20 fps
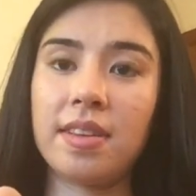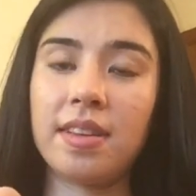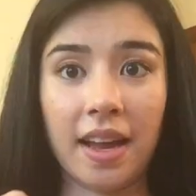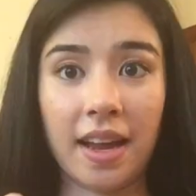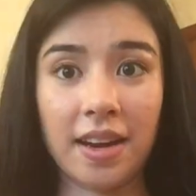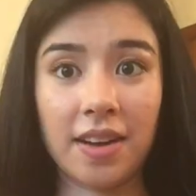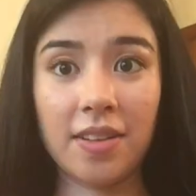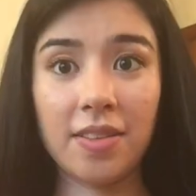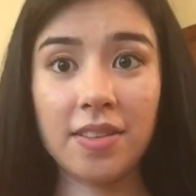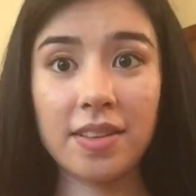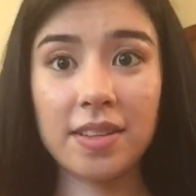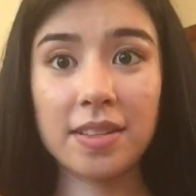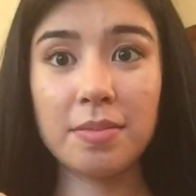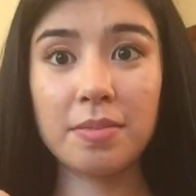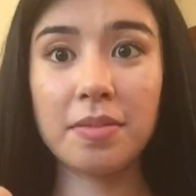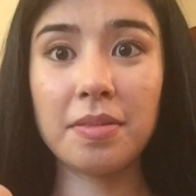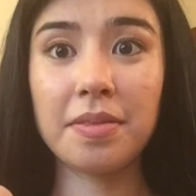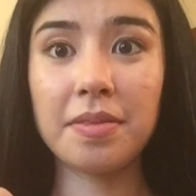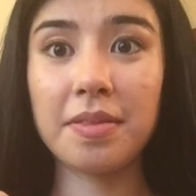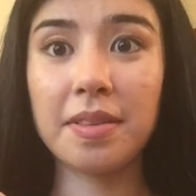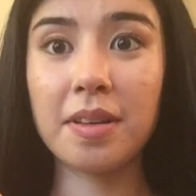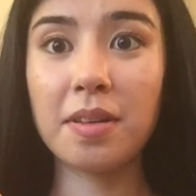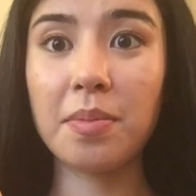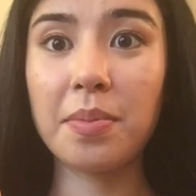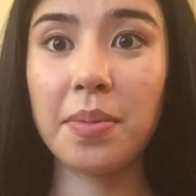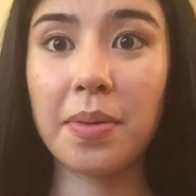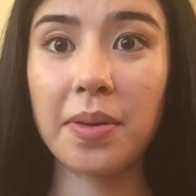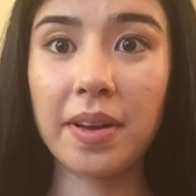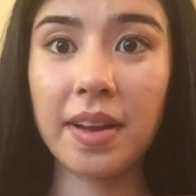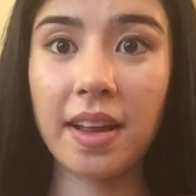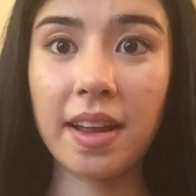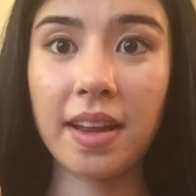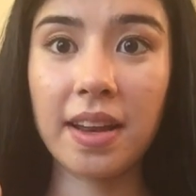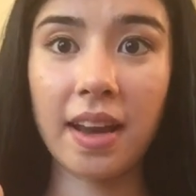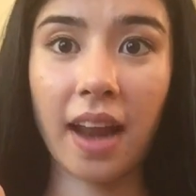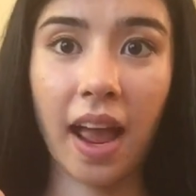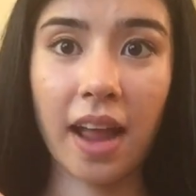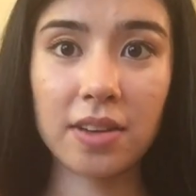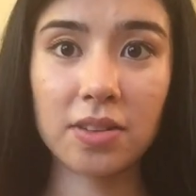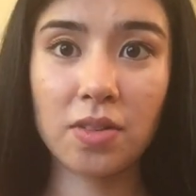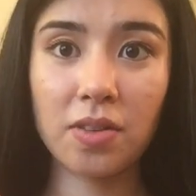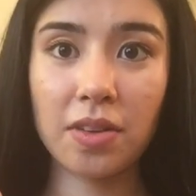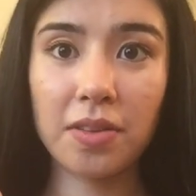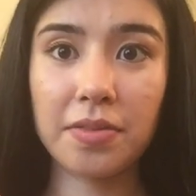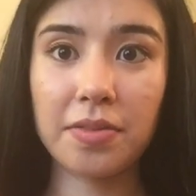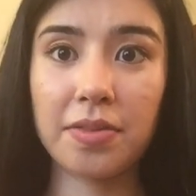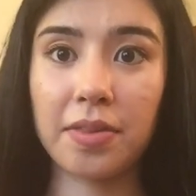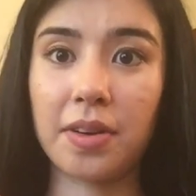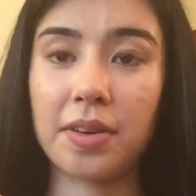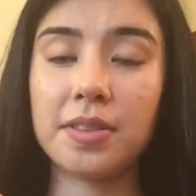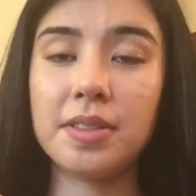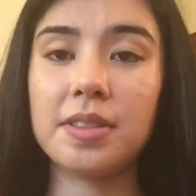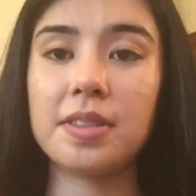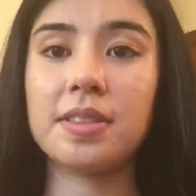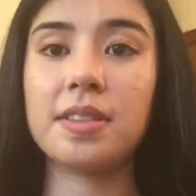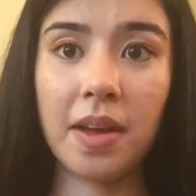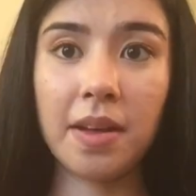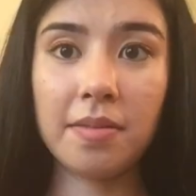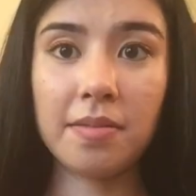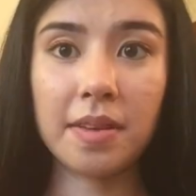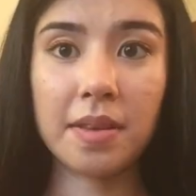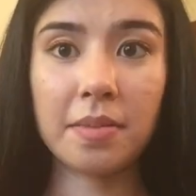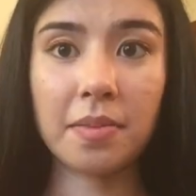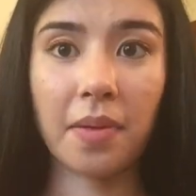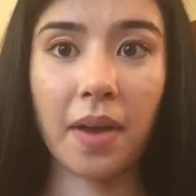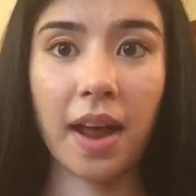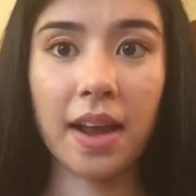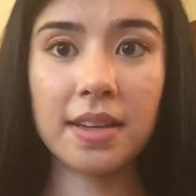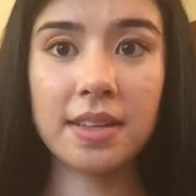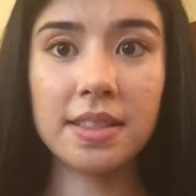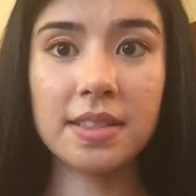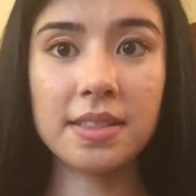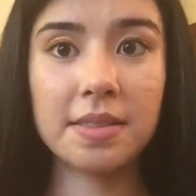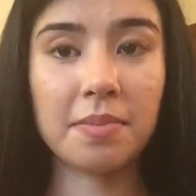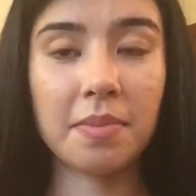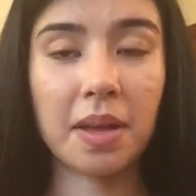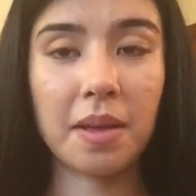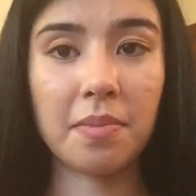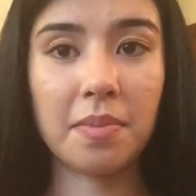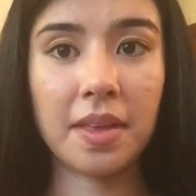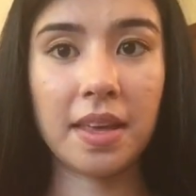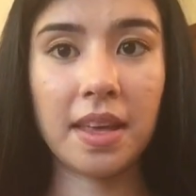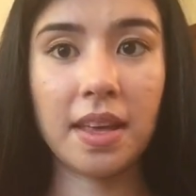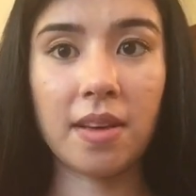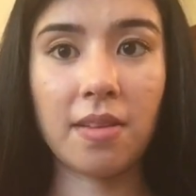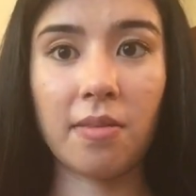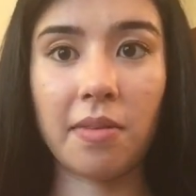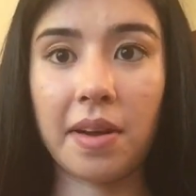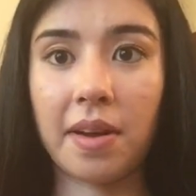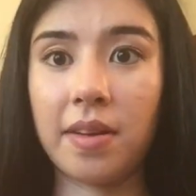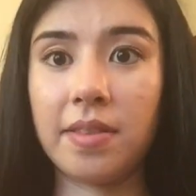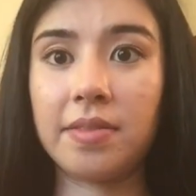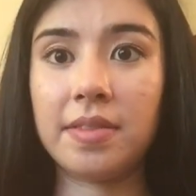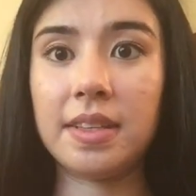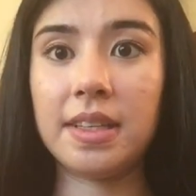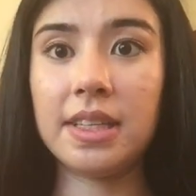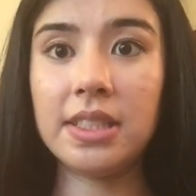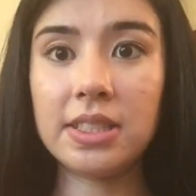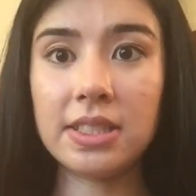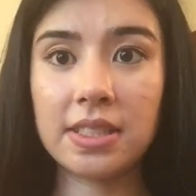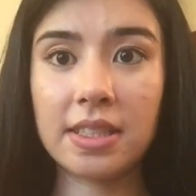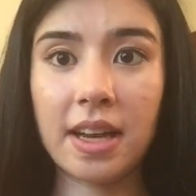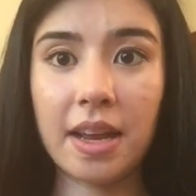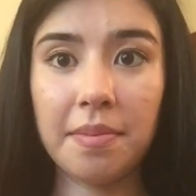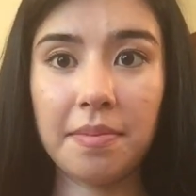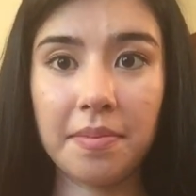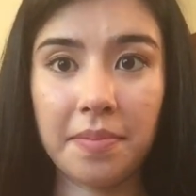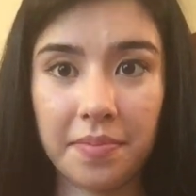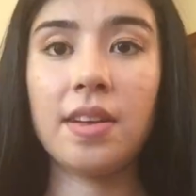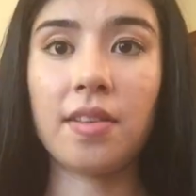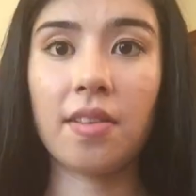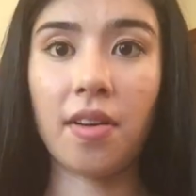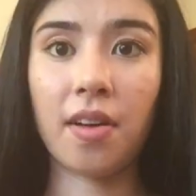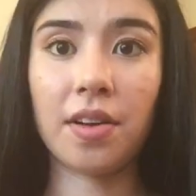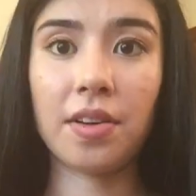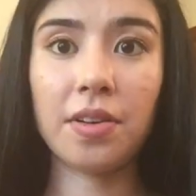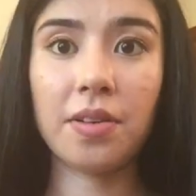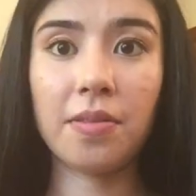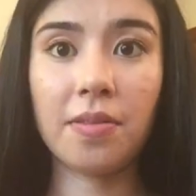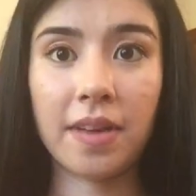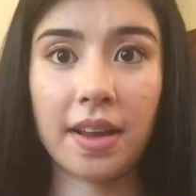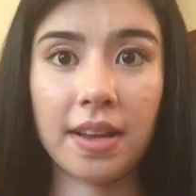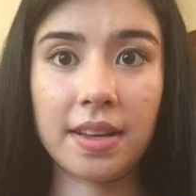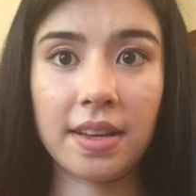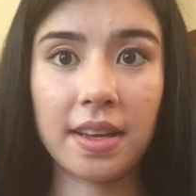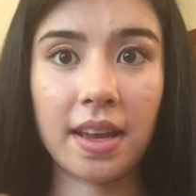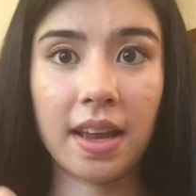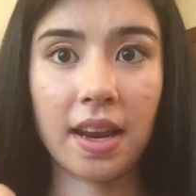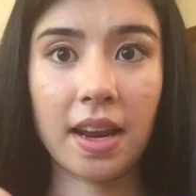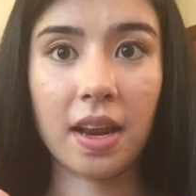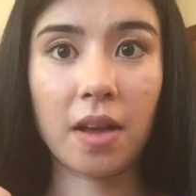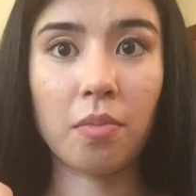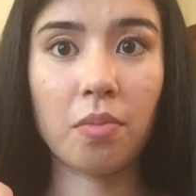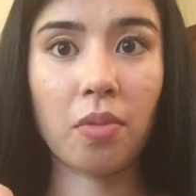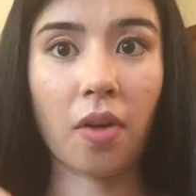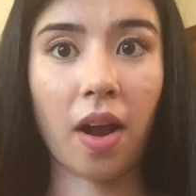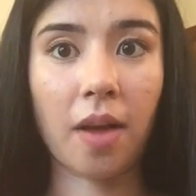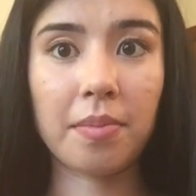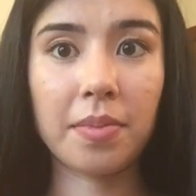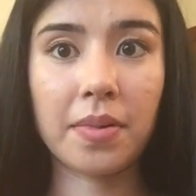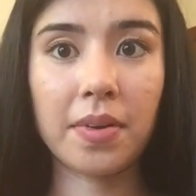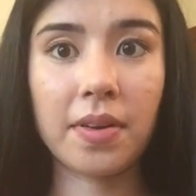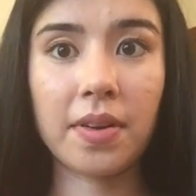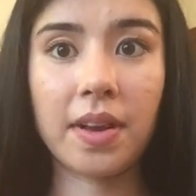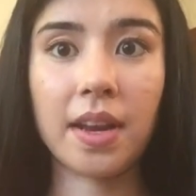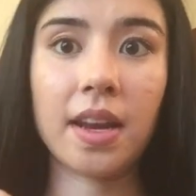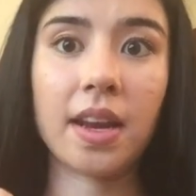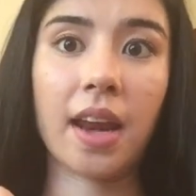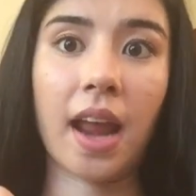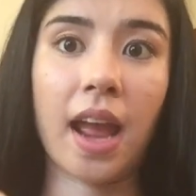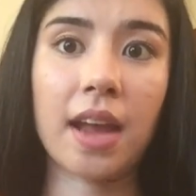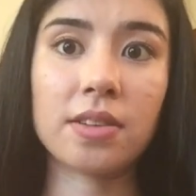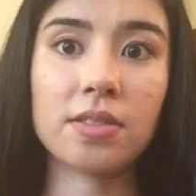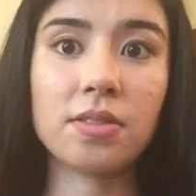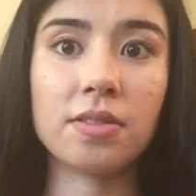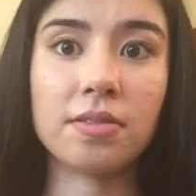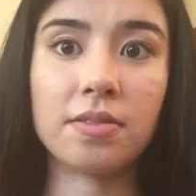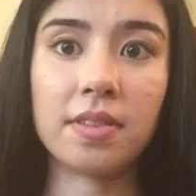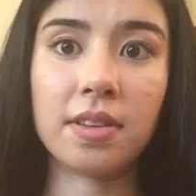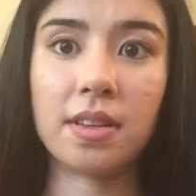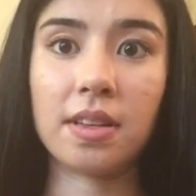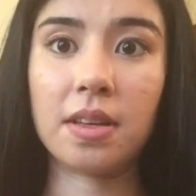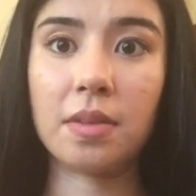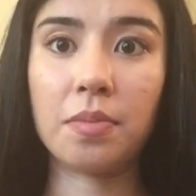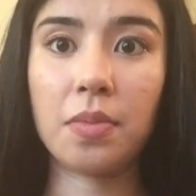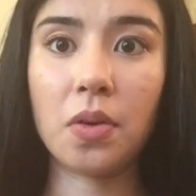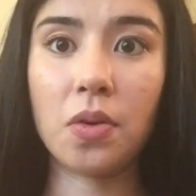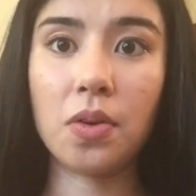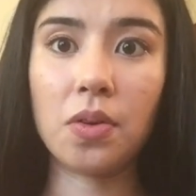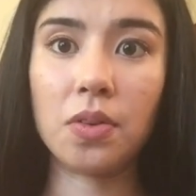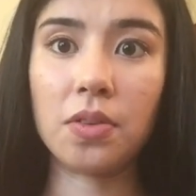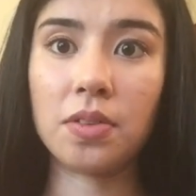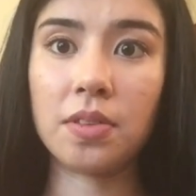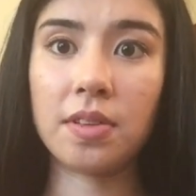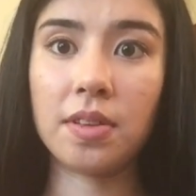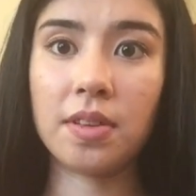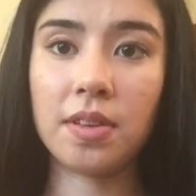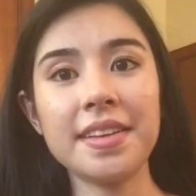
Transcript: I know this will feel pretty unnatural at first, but with practice and by being aware of each step, you're on your way to getting a proper and natural feeling bow hold.